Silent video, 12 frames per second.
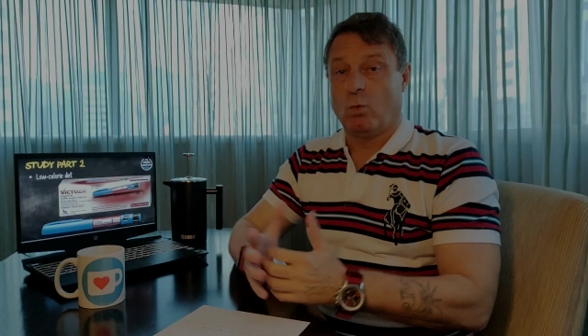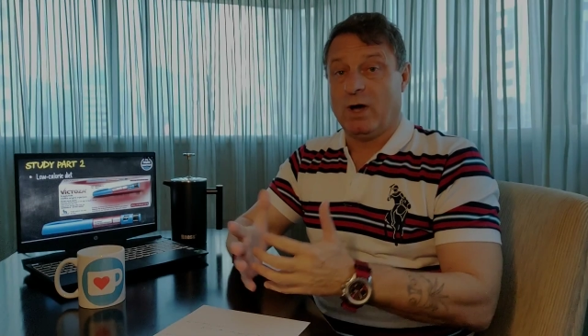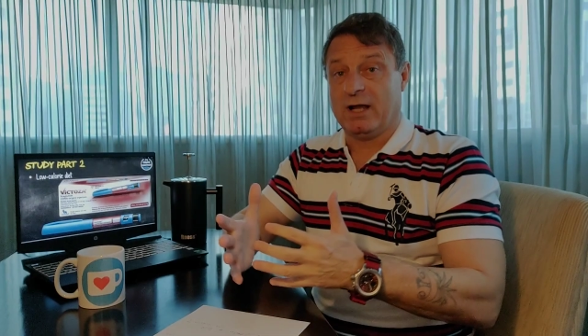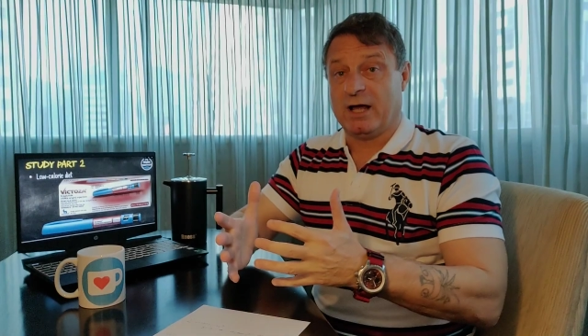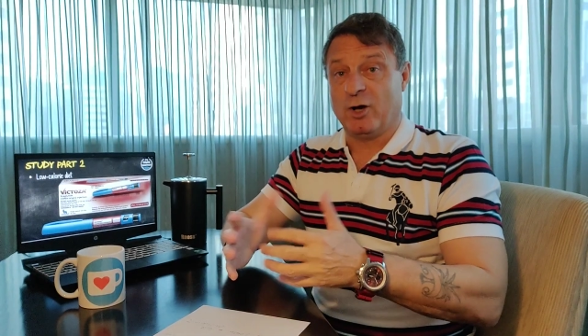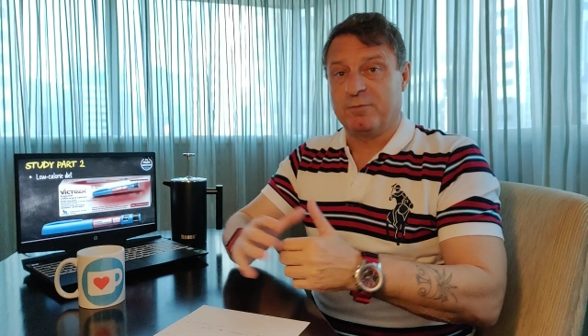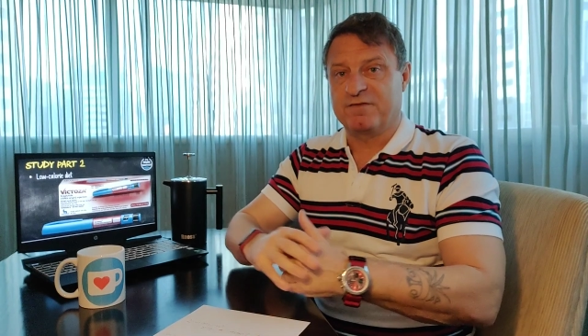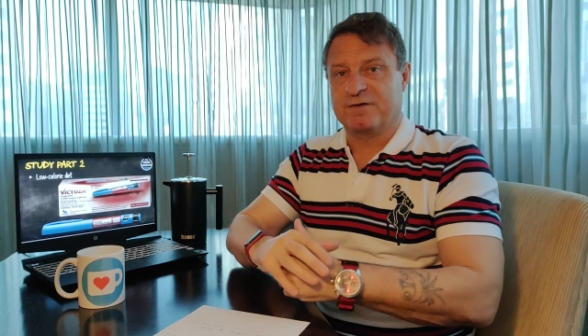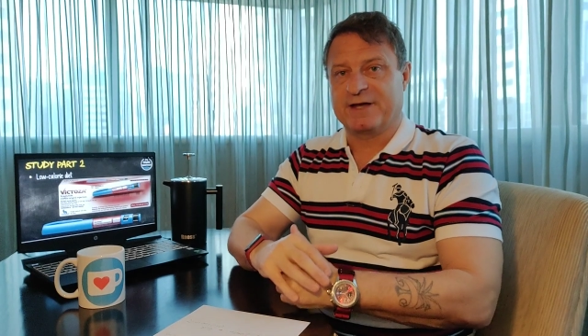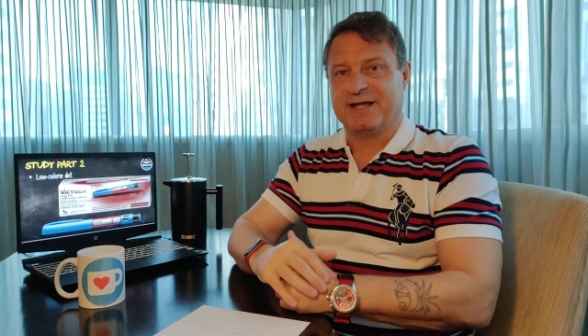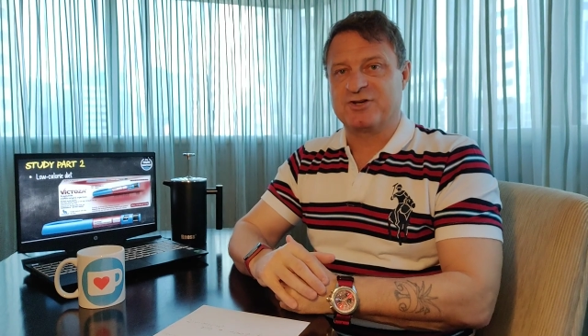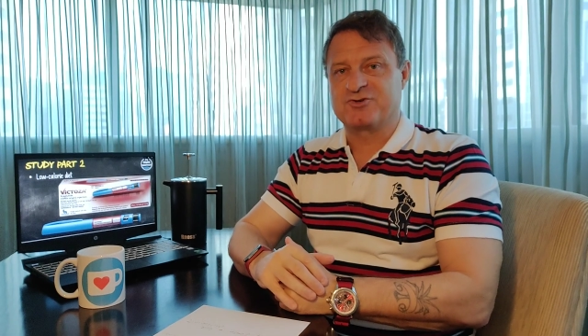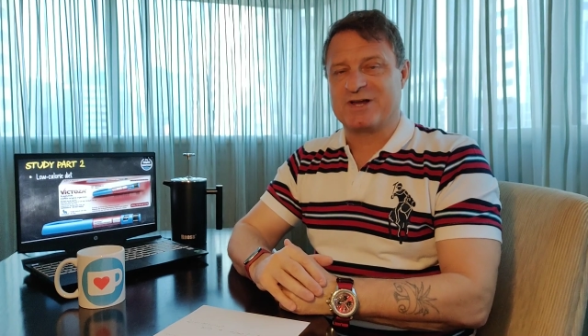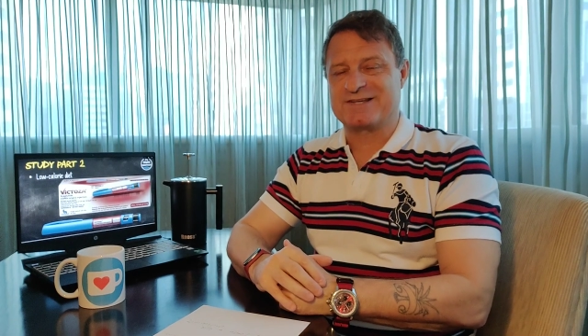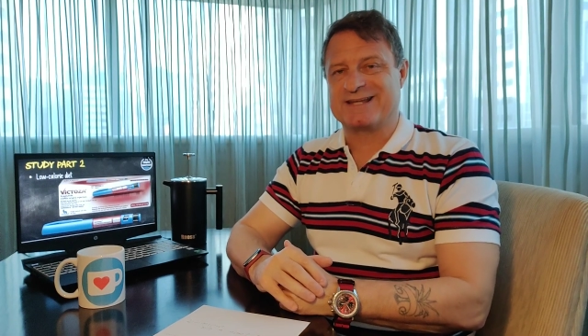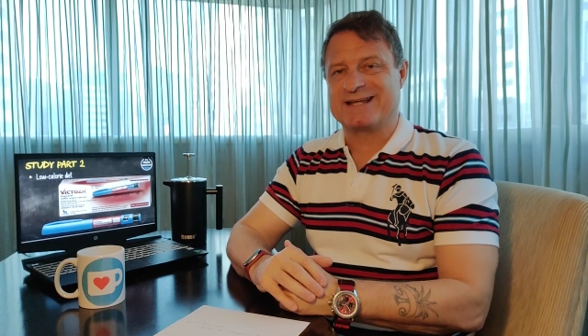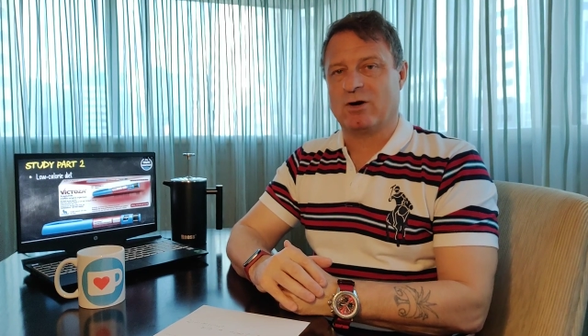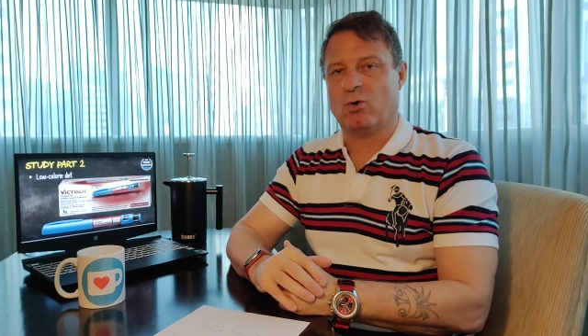Well, I hope you found that
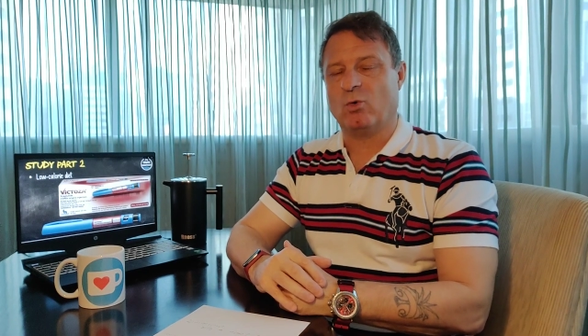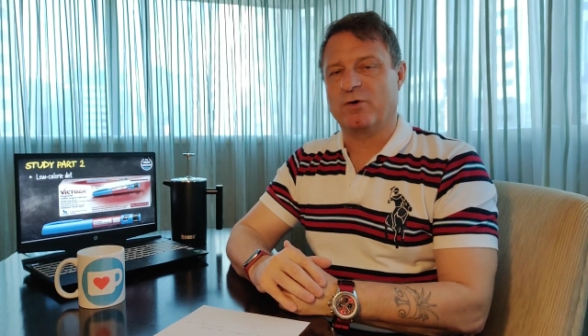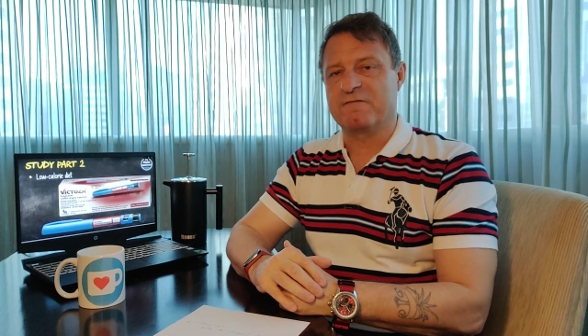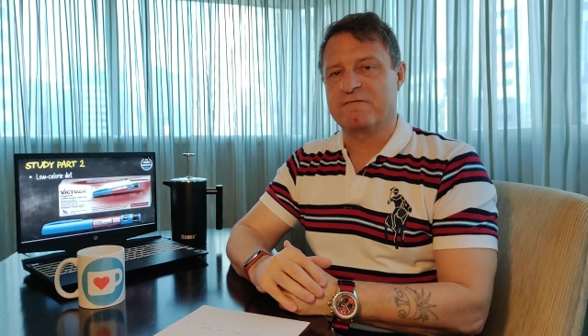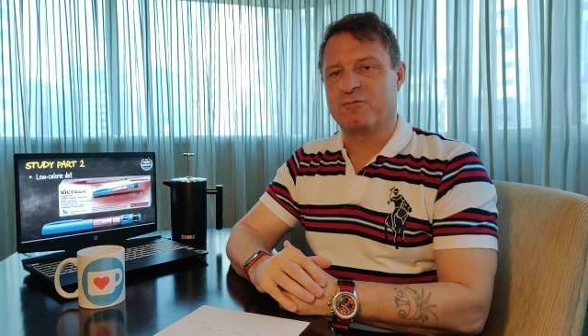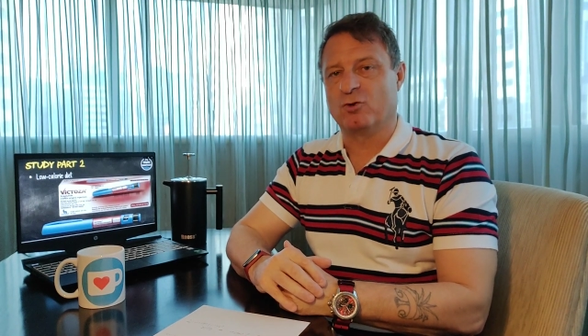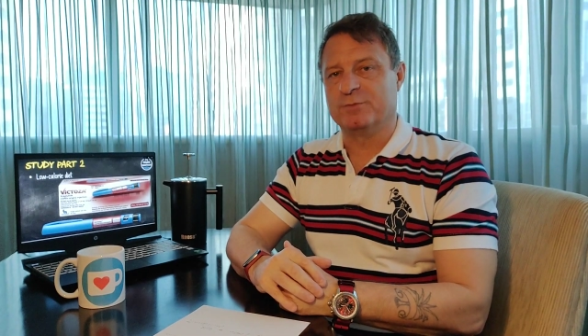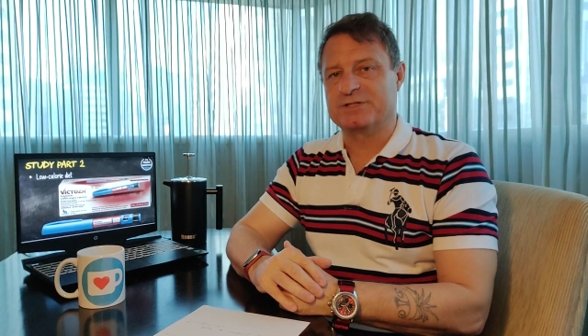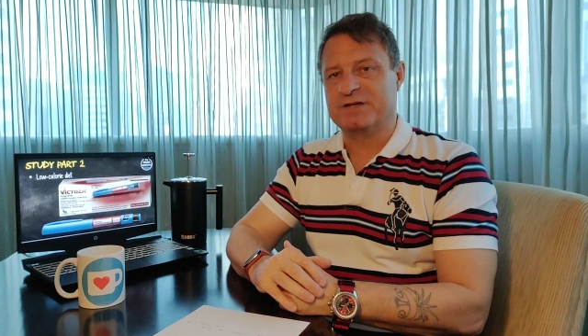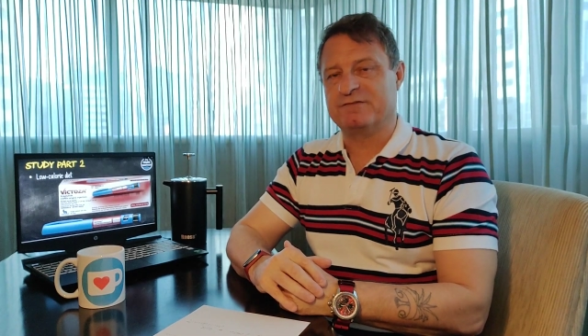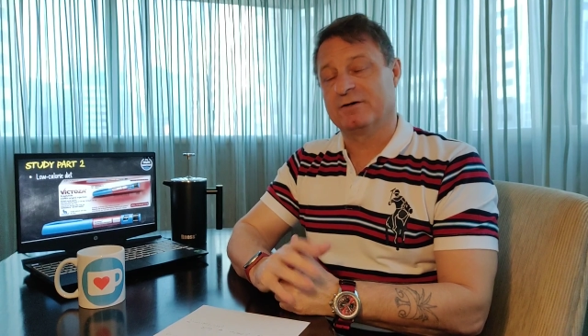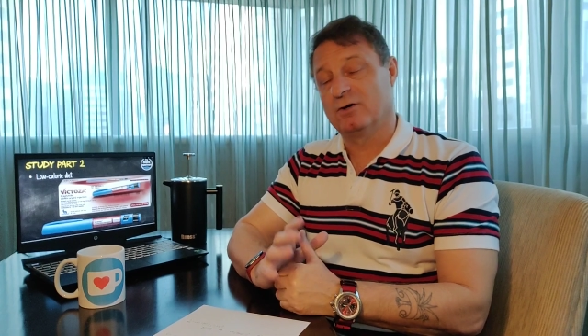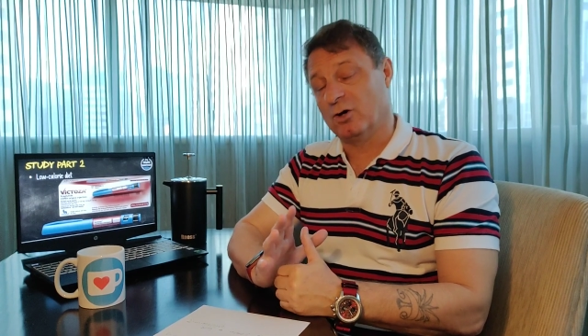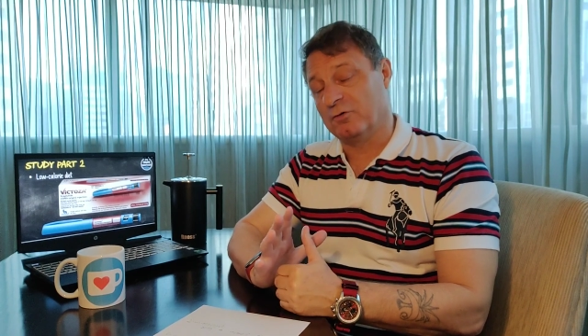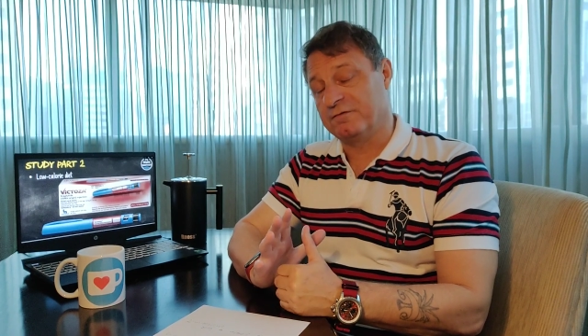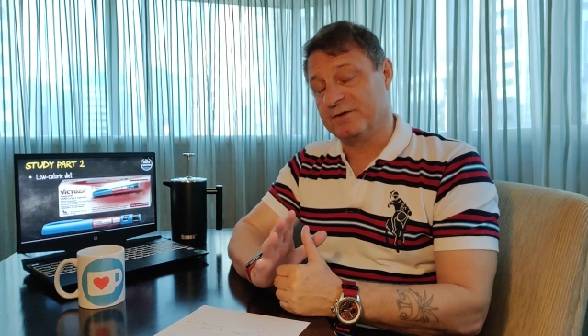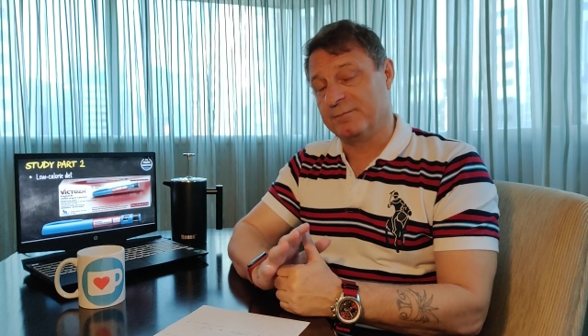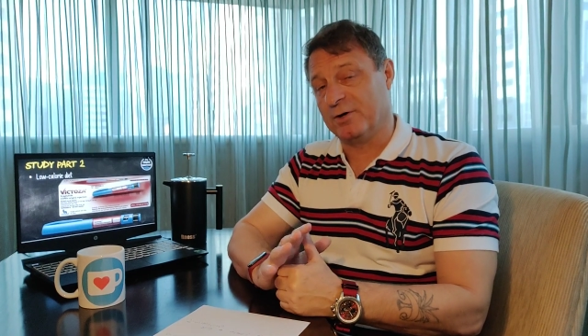interesting or informative,
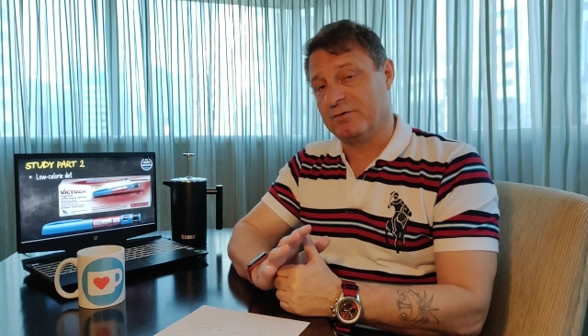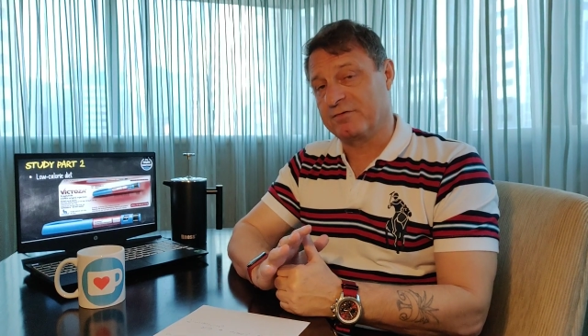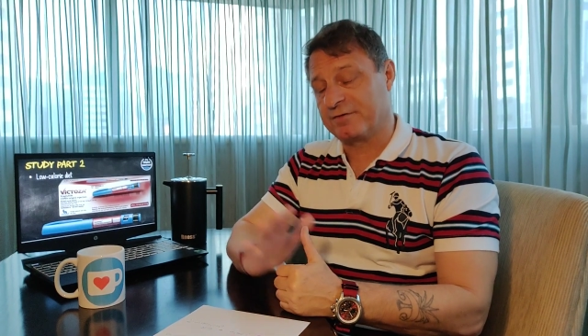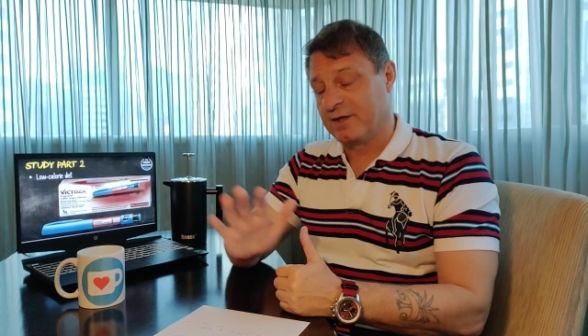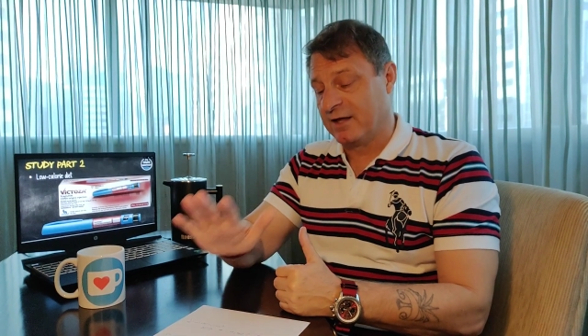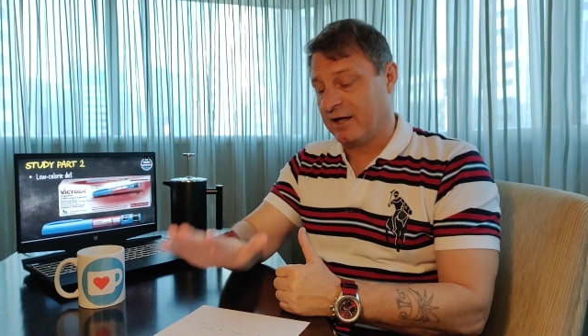hopefully both.